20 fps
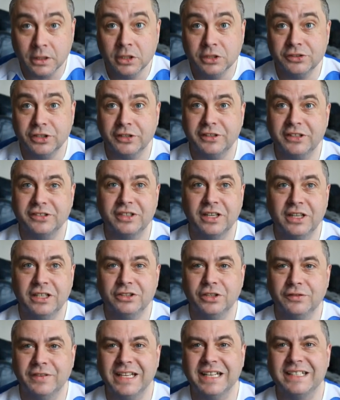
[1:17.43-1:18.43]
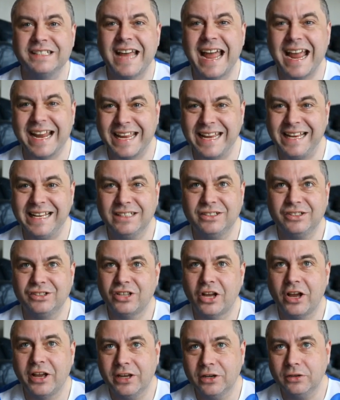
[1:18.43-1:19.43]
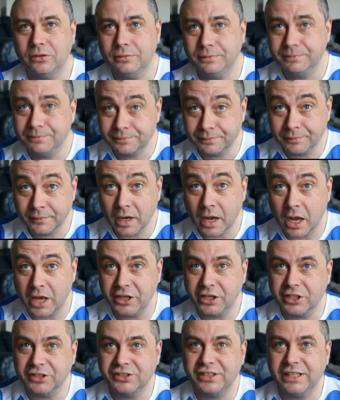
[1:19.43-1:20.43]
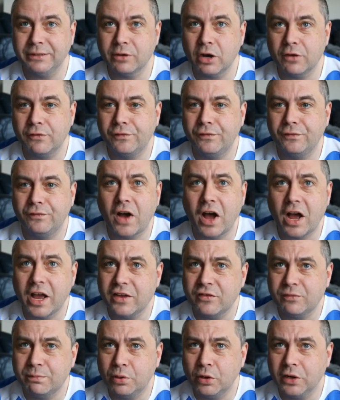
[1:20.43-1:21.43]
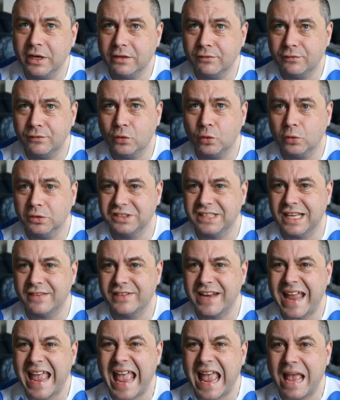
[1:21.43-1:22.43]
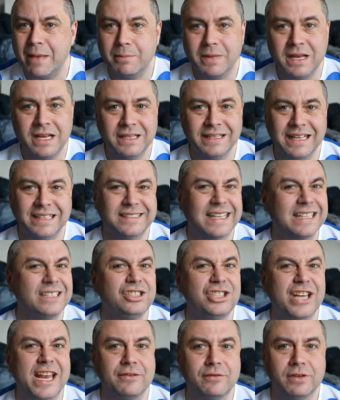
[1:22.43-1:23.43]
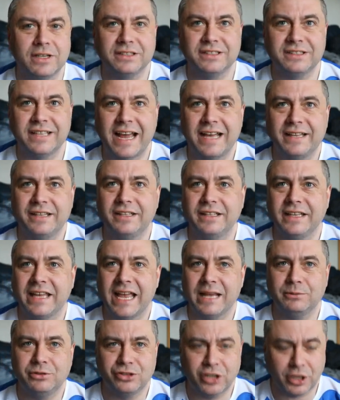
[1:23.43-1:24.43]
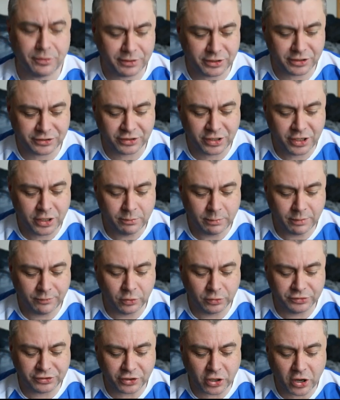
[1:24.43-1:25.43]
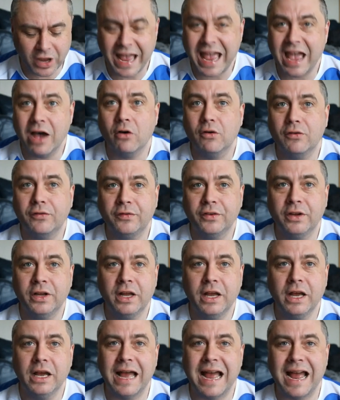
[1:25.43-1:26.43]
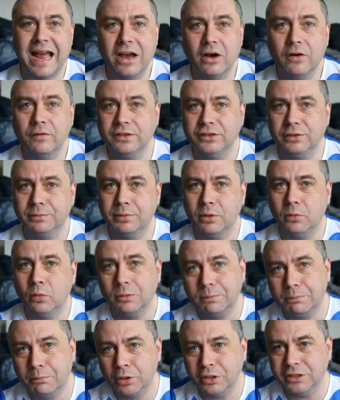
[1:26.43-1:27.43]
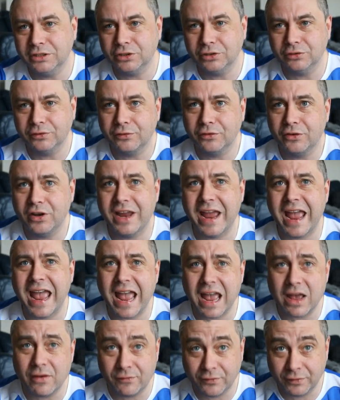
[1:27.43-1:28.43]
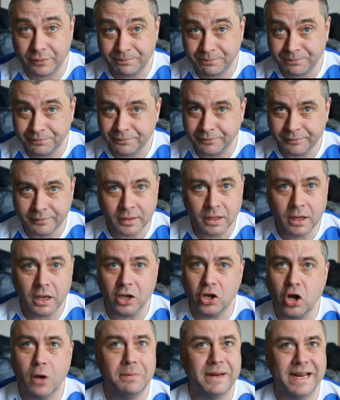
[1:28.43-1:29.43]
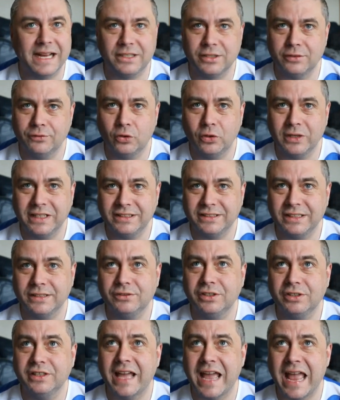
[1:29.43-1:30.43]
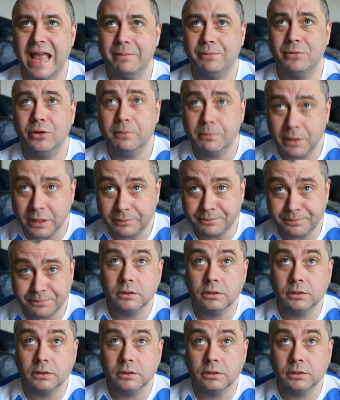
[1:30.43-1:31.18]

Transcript: So there's sort of an attacking style. You can see we've got 5.47 M. That's our general attack that the game's showing us. We've also got health. Our health is up at 1.23 F. A combination of all these gives you that M number.